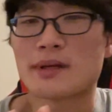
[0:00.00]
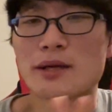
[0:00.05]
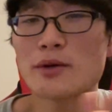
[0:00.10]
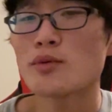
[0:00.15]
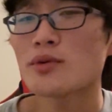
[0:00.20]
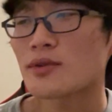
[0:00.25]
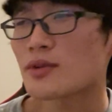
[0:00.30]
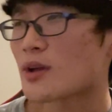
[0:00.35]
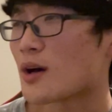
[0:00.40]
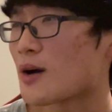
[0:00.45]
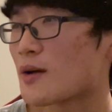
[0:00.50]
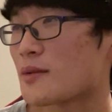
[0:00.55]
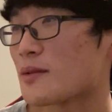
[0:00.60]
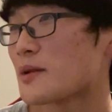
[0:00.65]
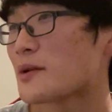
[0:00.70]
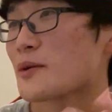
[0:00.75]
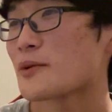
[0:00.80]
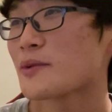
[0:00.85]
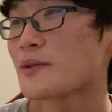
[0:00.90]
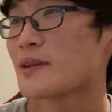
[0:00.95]
it was
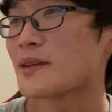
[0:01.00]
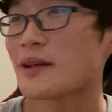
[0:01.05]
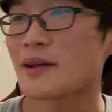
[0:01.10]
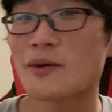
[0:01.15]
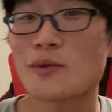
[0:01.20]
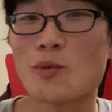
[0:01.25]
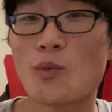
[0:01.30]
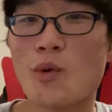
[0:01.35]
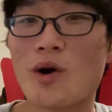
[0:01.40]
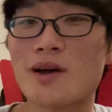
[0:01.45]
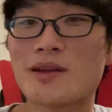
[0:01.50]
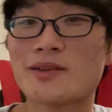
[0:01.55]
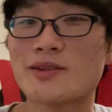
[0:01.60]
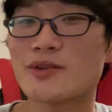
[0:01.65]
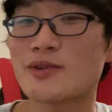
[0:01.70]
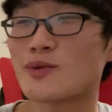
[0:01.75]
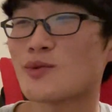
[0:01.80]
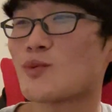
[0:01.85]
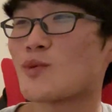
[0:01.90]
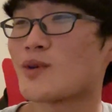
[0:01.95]
literally like
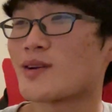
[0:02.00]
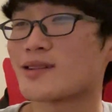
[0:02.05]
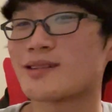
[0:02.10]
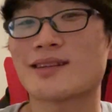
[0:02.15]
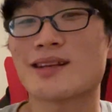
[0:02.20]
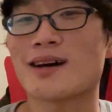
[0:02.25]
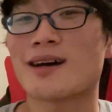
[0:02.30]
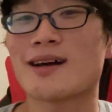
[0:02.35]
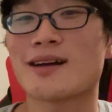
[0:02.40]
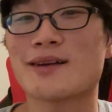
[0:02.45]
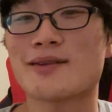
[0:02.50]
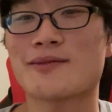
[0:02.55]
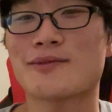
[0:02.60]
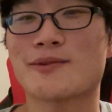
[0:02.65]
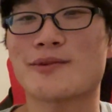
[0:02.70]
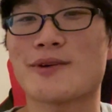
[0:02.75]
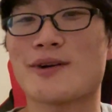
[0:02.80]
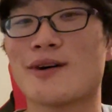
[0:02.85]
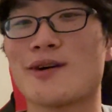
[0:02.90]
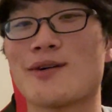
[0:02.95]
1-1 tie
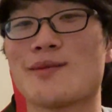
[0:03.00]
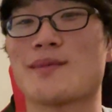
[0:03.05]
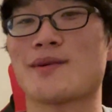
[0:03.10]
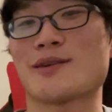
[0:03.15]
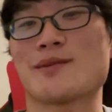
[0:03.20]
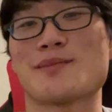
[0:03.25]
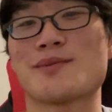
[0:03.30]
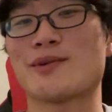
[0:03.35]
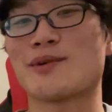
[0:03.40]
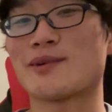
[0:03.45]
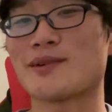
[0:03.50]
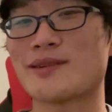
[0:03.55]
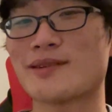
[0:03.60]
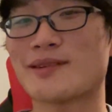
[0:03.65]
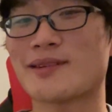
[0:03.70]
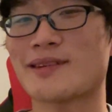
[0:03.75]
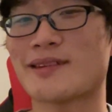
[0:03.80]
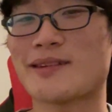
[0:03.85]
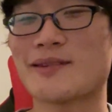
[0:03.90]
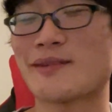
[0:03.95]
for all my
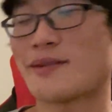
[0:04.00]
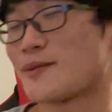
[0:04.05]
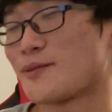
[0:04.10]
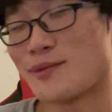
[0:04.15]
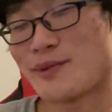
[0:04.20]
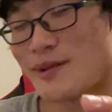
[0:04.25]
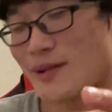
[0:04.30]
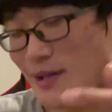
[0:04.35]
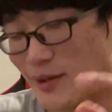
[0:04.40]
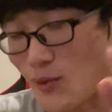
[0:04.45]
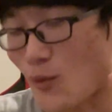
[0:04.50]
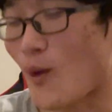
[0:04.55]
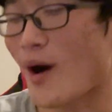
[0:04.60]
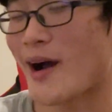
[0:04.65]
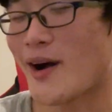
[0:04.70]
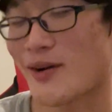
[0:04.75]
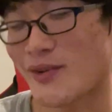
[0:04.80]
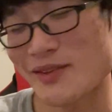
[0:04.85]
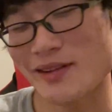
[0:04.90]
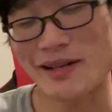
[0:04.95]
opponents, and it was like
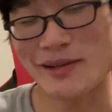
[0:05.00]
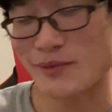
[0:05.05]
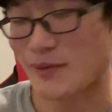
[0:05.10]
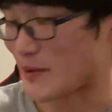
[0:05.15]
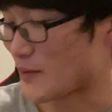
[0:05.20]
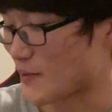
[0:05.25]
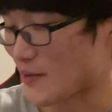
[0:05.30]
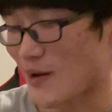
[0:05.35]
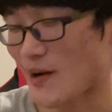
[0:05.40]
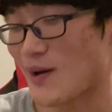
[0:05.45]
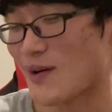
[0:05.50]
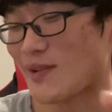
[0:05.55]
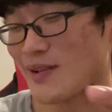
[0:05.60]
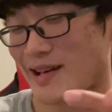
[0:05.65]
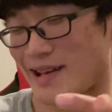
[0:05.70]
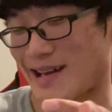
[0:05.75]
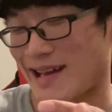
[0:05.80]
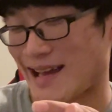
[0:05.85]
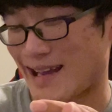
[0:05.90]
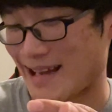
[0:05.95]
wild. Like we were all
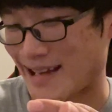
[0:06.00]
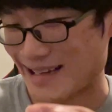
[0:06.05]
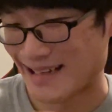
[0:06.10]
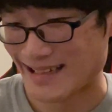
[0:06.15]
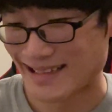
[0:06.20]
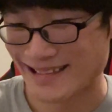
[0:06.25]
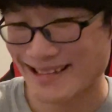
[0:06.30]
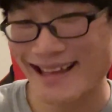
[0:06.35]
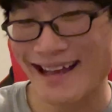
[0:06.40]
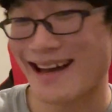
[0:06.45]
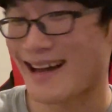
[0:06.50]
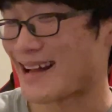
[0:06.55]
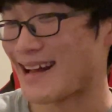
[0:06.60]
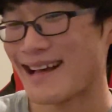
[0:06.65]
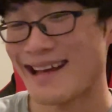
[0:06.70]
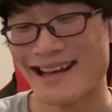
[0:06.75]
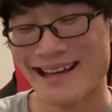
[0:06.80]
like tie.